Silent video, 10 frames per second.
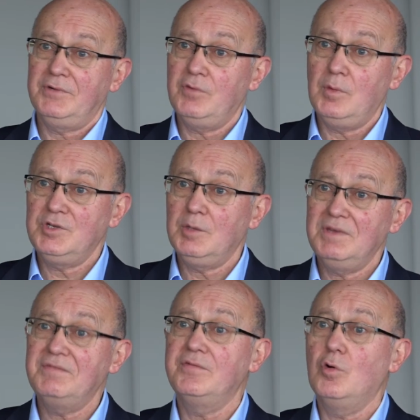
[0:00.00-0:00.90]
performed here
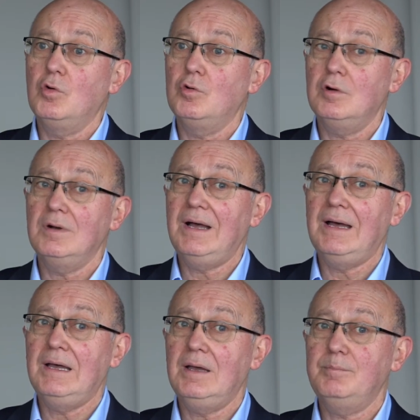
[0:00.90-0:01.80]
before,
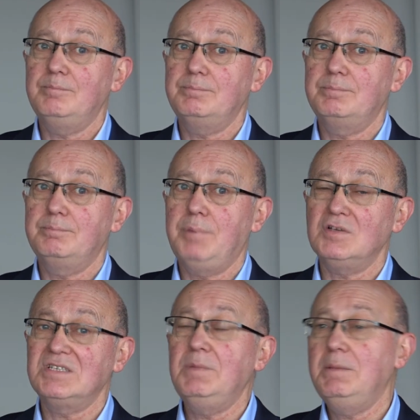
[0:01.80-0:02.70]

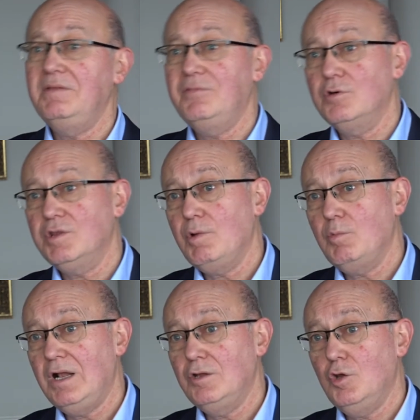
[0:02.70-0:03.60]
possibly before they
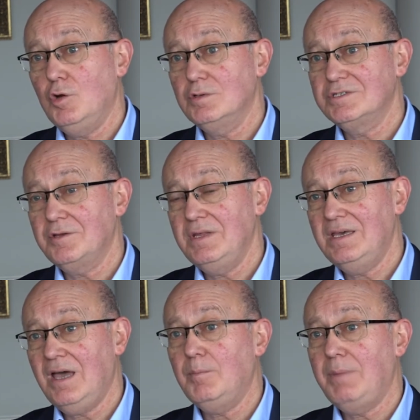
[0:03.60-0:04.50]
were well known, so
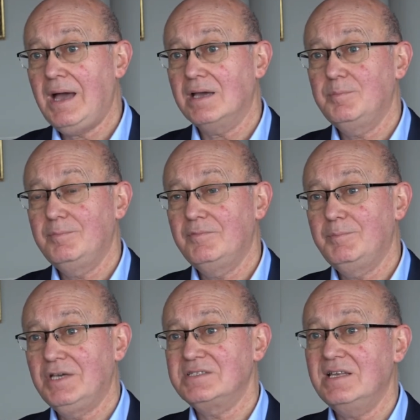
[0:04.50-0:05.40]
they come back
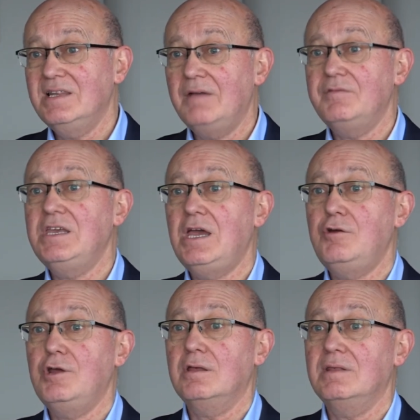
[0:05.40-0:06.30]
because they love the
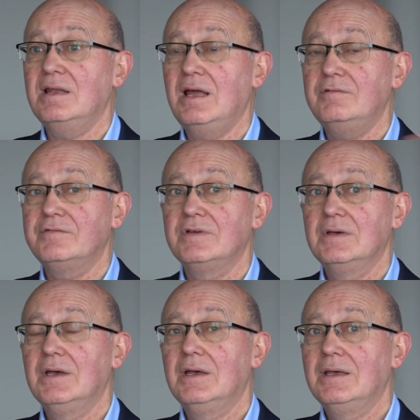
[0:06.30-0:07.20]
area, they love
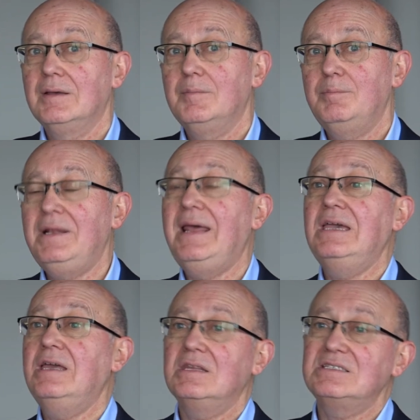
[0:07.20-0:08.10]

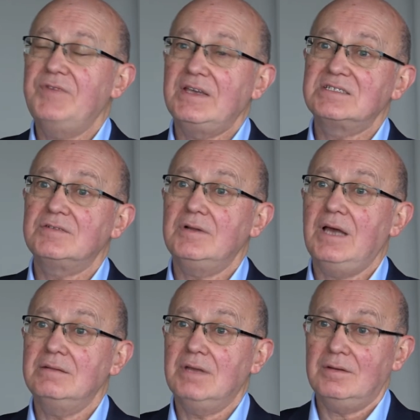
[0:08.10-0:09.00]
playing in this
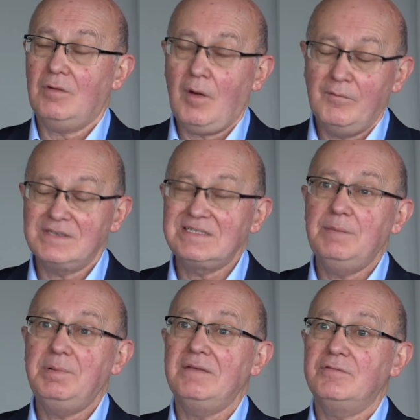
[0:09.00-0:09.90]
festival, and
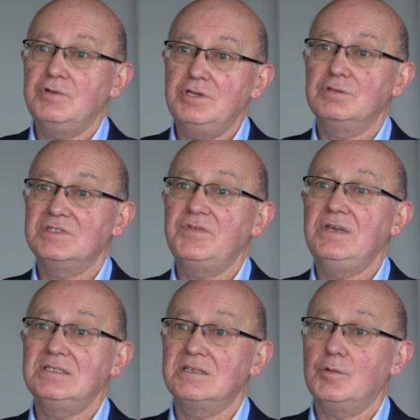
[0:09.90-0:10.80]
obviously play for reduced
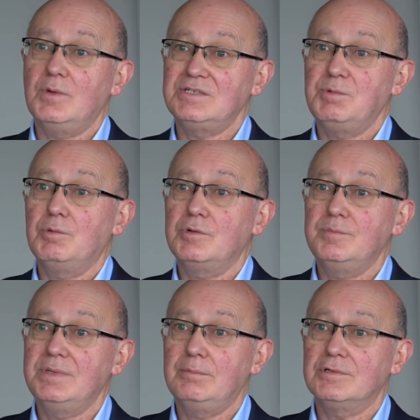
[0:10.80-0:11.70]
fees, otherwise we
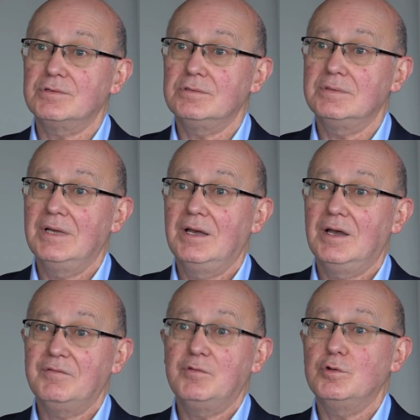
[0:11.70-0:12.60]
wouldn't be able to
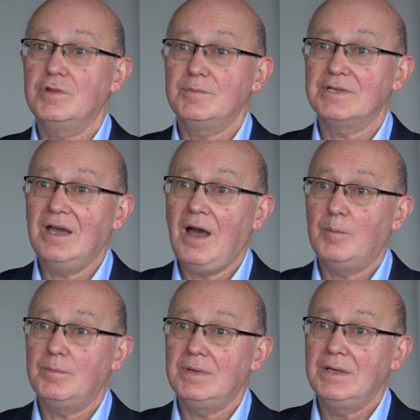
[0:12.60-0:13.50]
afford them to
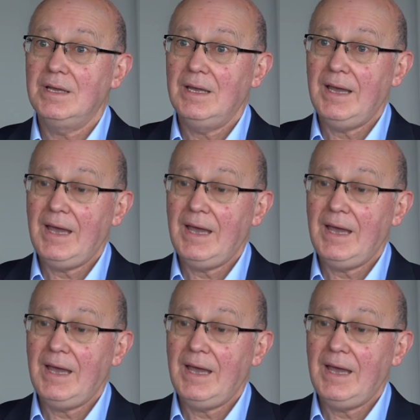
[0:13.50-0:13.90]
come.